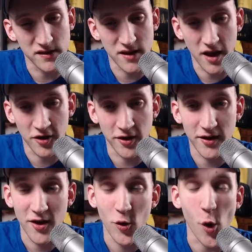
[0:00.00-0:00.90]
is not good.
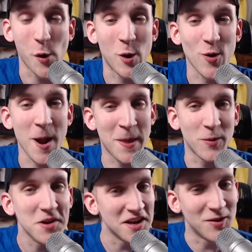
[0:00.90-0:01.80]
Well, we were right that
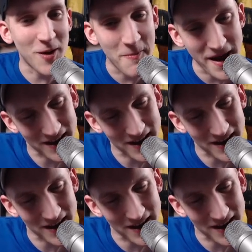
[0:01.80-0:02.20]
we needed to make